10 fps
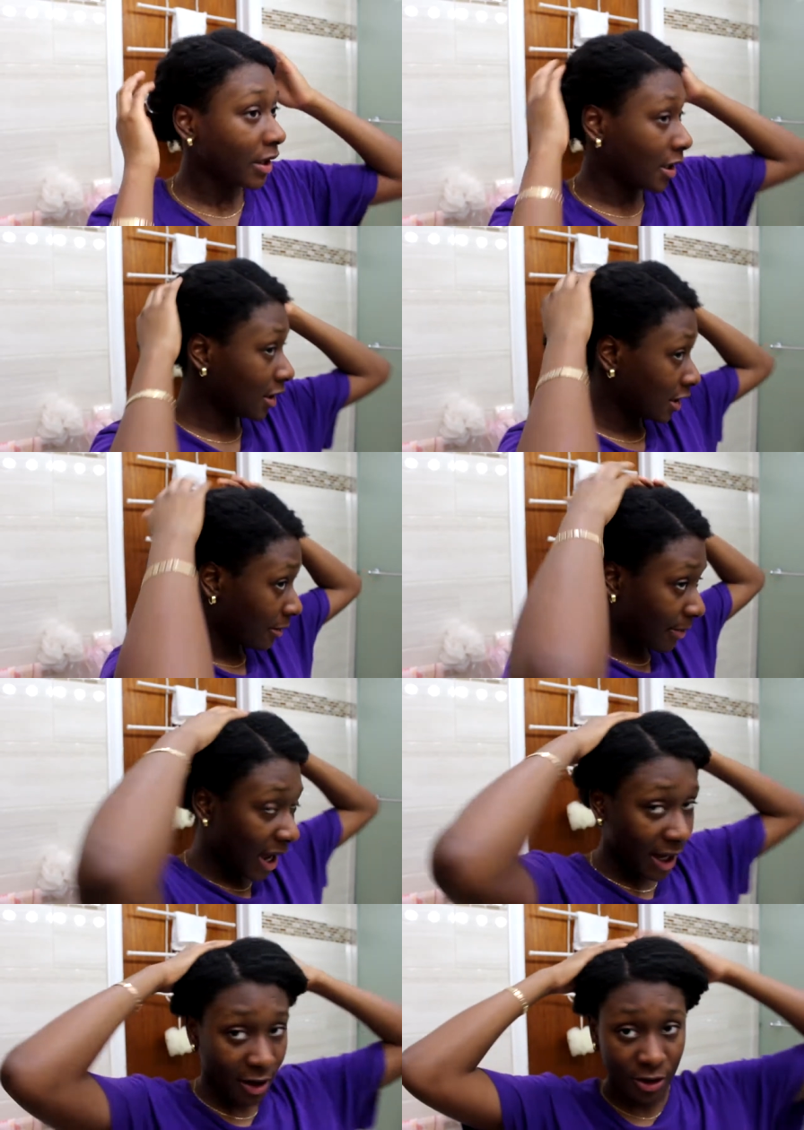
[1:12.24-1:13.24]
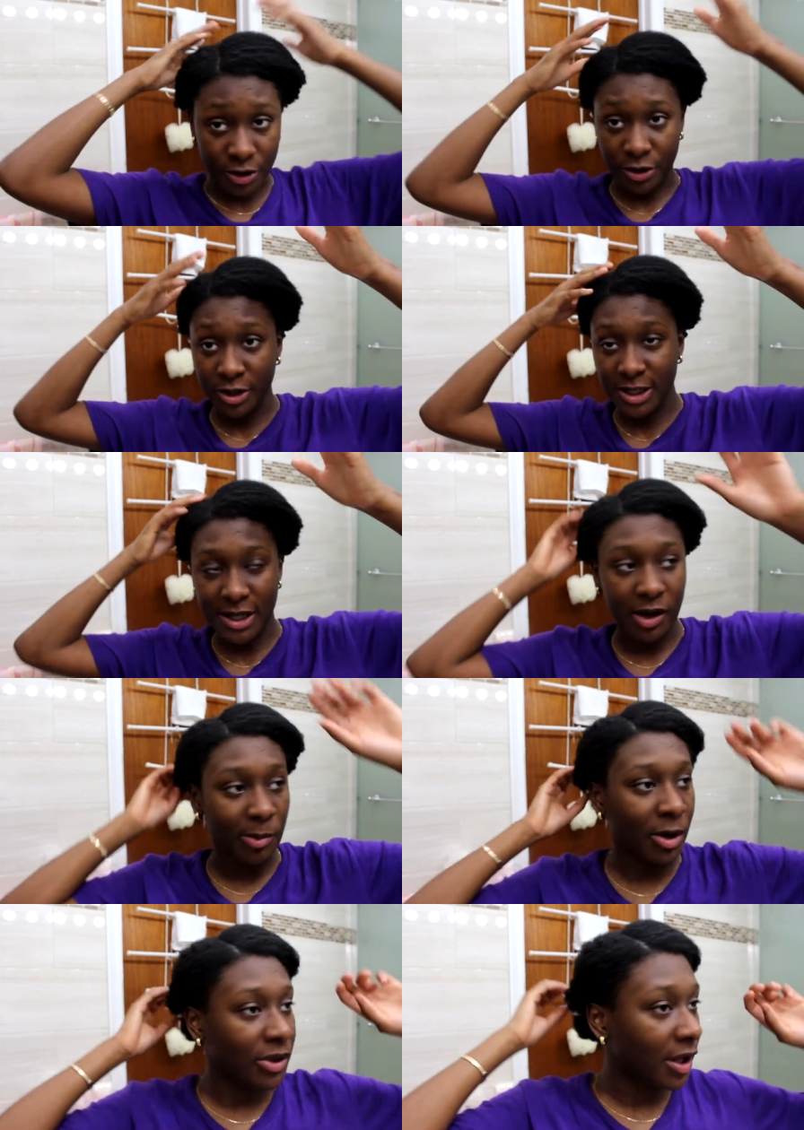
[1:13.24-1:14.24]
and then the back I'll show you guys how I
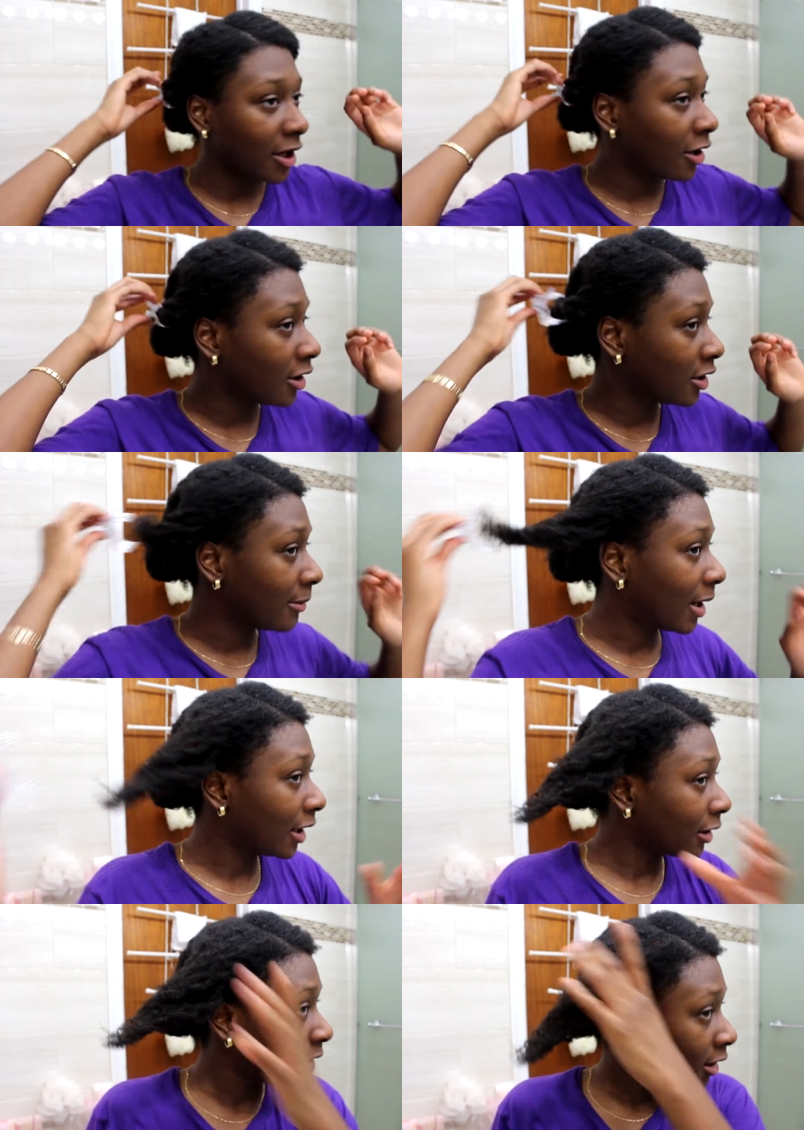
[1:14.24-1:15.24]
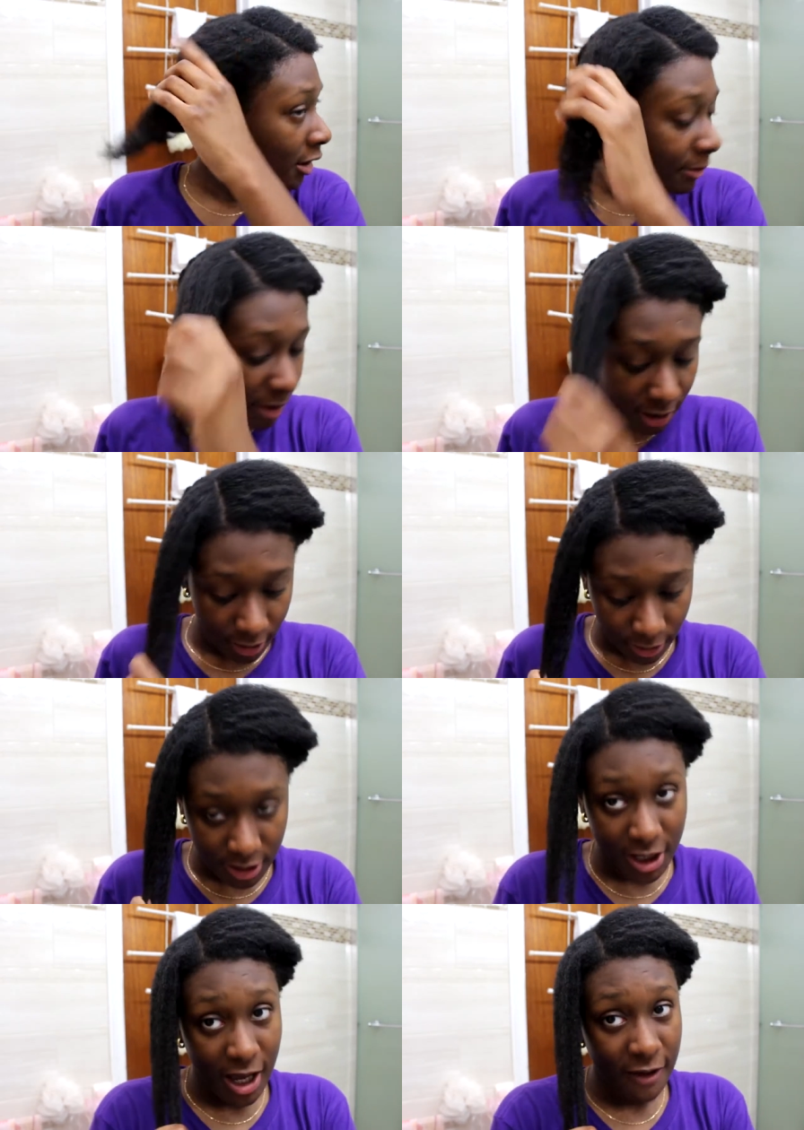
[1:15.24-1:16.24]
part the hair in the back but I
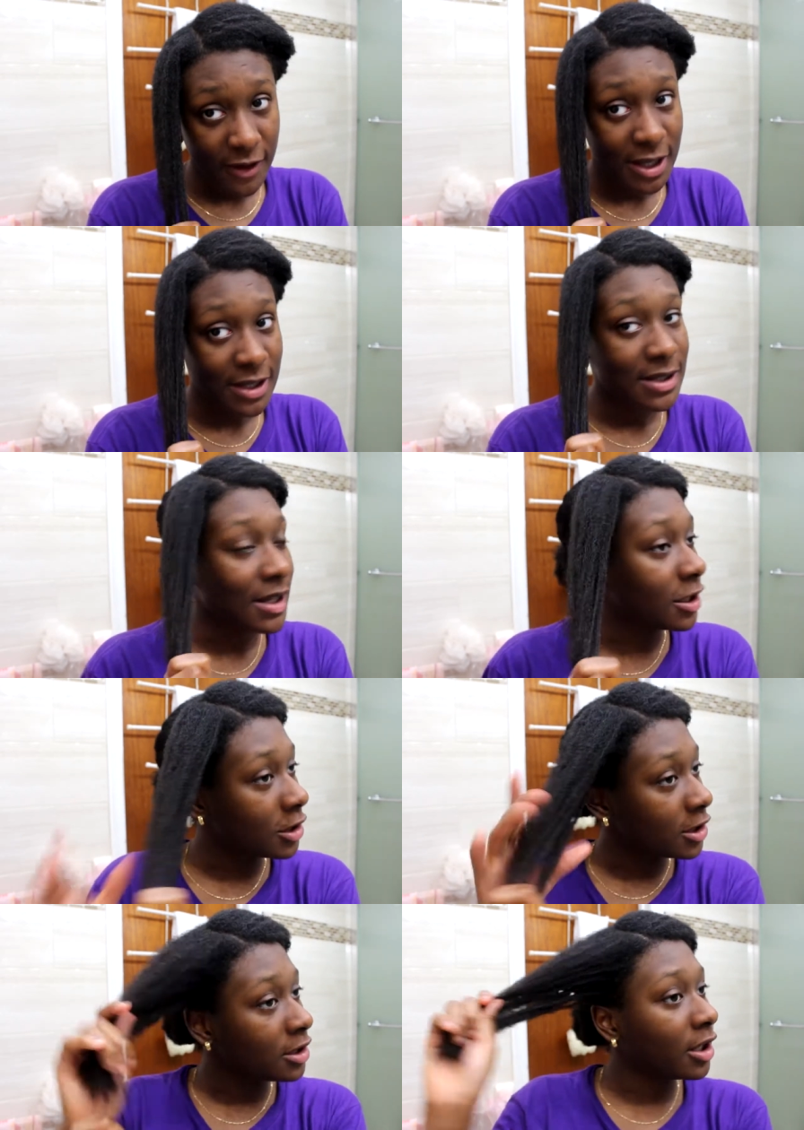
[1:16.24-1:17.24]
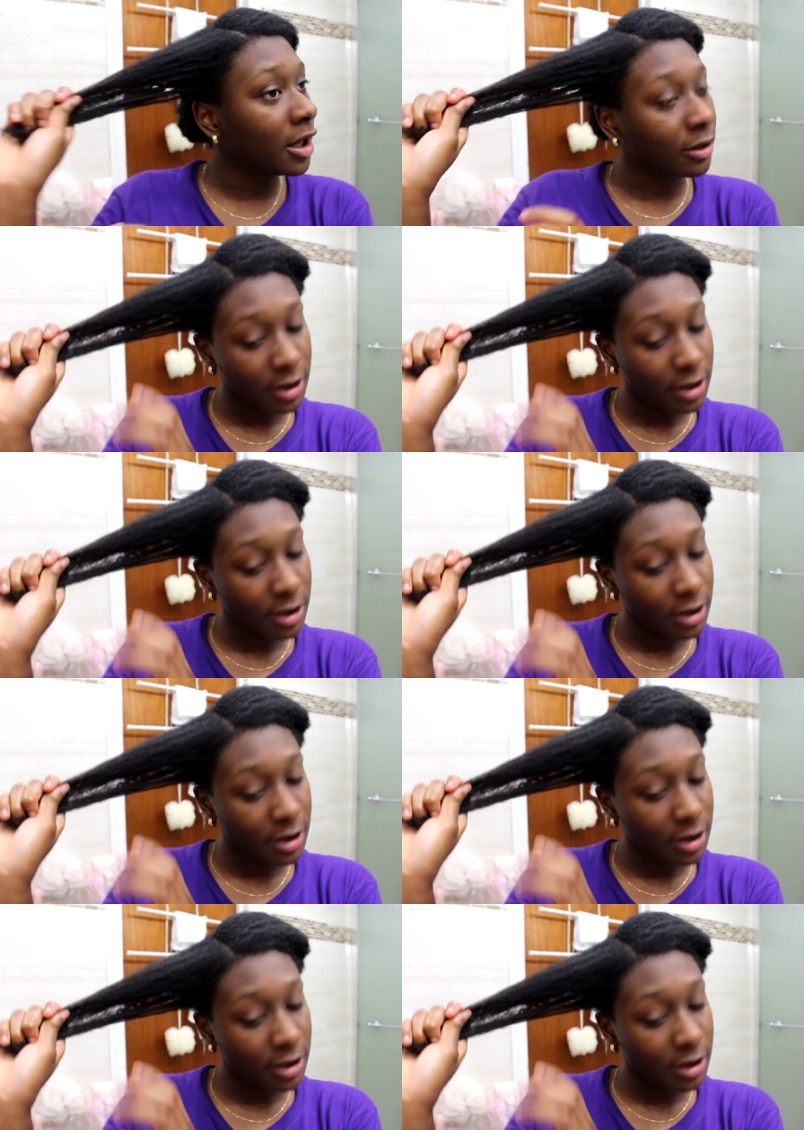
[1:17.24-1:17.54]
already have a section out